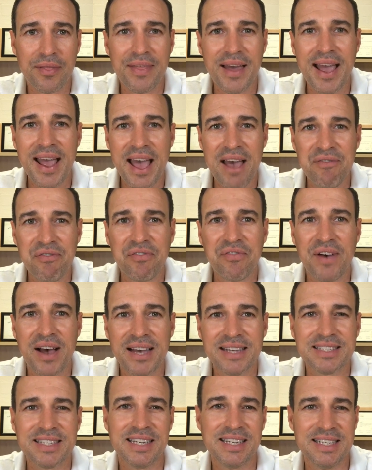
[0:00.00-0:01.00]
they have
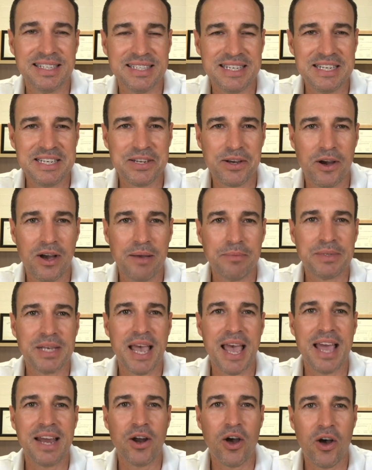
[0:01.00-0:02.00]
faster leasing times
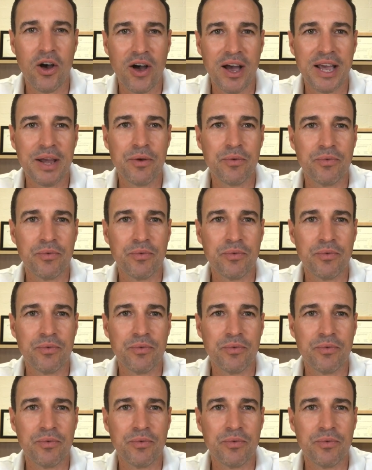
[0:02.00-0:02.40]
and high